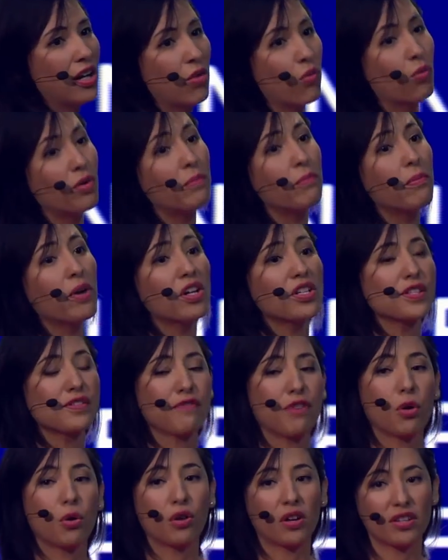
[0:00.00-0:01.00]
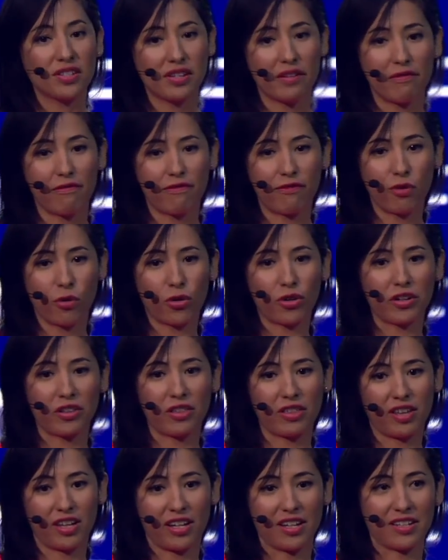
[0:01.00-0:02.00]
we must focus on 4
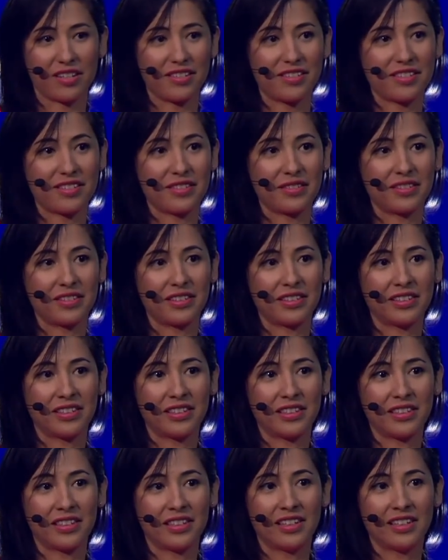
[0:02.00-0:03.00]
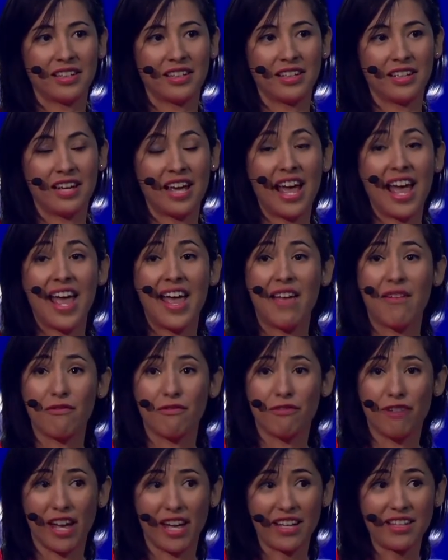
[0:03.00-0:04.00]
things:
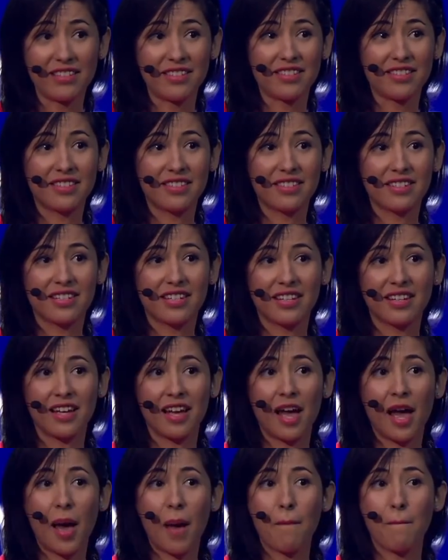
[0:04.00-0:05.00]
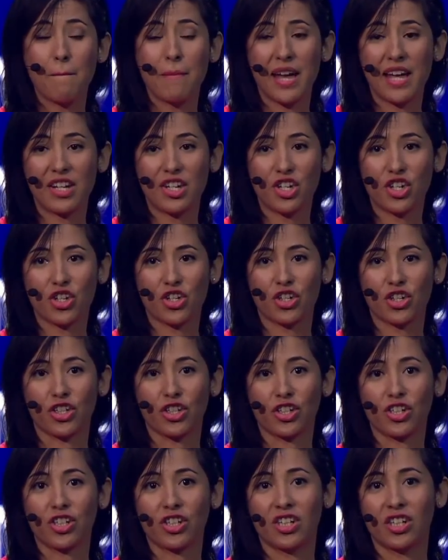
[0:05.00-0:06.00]
invest, measure,
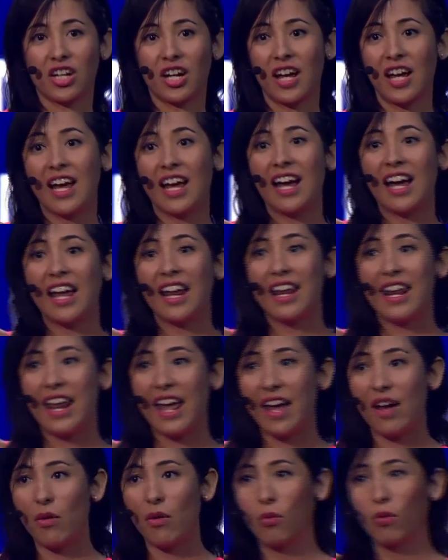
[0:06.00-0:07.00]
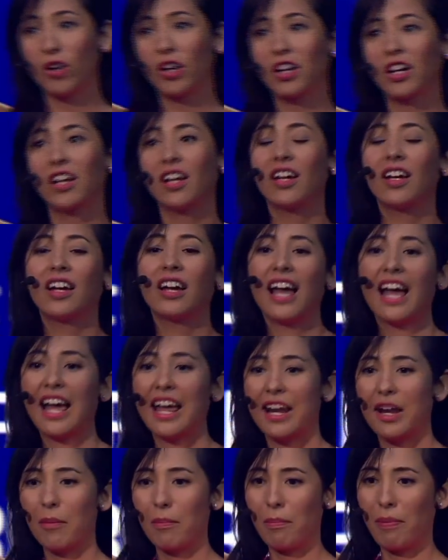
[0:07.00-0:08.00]
network, and
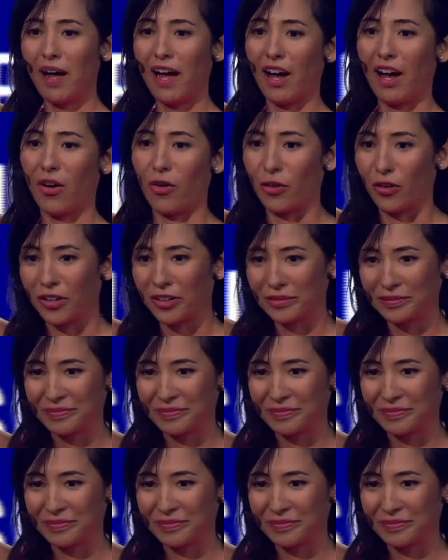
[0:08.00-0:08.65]
empower.